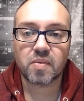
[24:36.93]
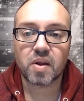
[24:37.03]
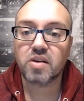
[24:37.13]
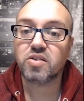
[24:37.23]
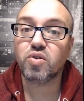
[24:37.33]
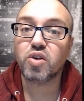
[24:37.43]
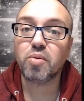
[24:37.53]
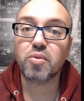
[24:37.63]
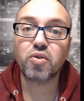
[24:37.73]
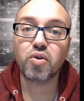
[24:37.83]
So
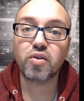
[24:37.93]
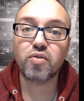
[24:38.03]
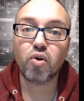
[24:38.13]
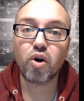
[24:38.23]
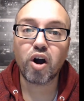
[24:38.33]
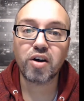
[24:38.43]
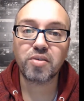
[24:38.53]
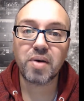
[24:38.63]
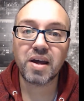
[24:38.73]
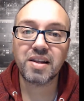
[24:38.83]
number 34 on
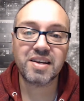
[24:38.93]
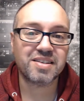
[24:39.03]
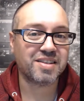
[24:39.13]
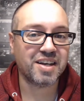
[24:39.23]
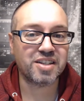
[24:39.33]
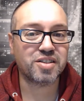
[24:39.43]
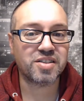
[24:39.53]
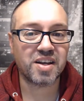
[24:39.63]
my list is